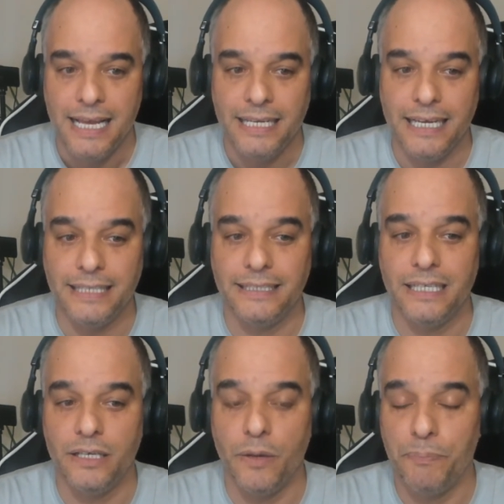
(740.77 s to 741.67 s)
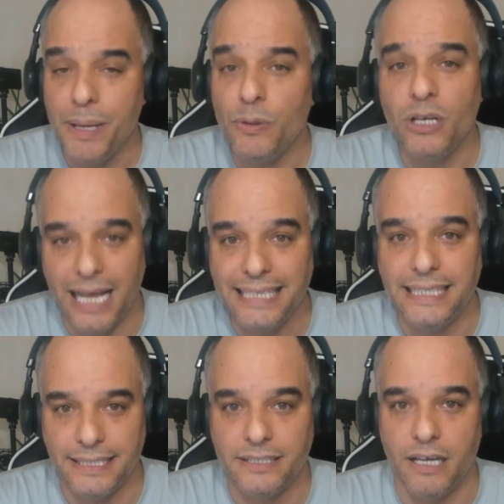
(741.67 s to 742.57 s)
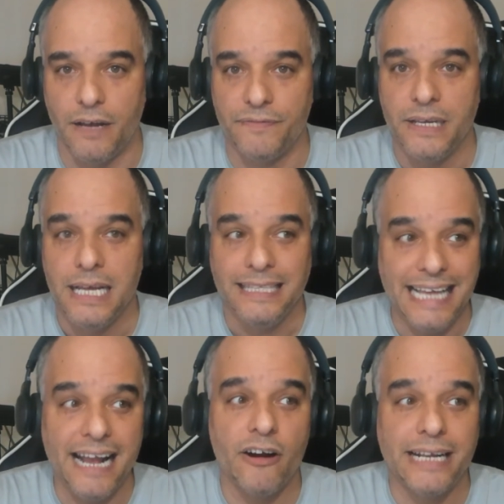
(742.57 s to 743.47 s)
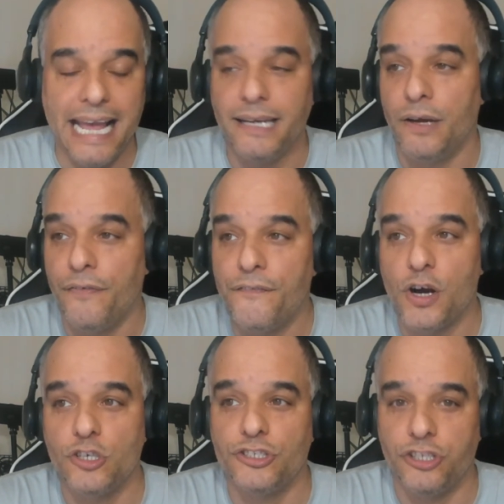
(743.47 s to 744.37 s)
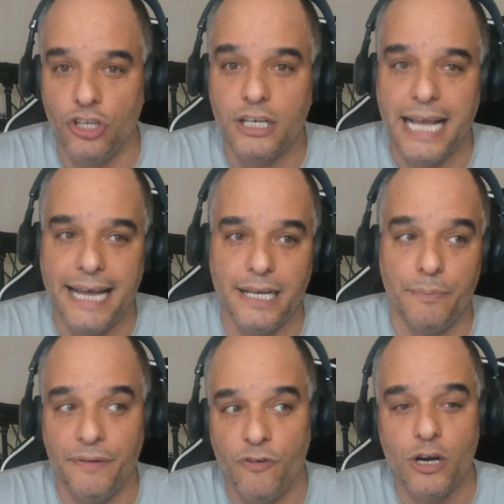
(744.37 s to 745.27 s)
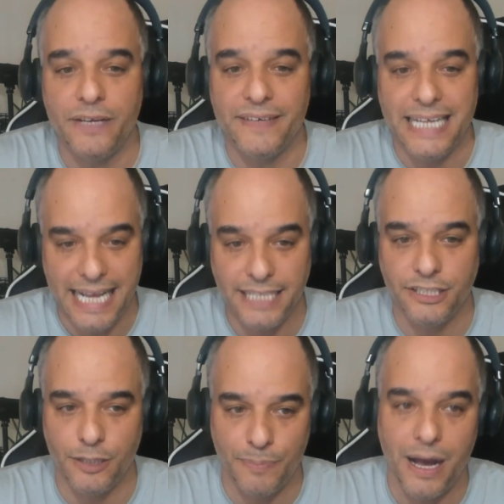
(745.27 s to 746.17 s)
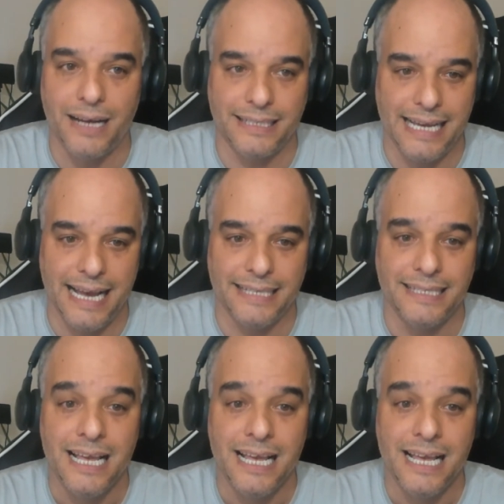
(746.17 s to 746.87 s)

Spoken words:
And people like this stuff. They are getting a first look at it before it even hits your podcast.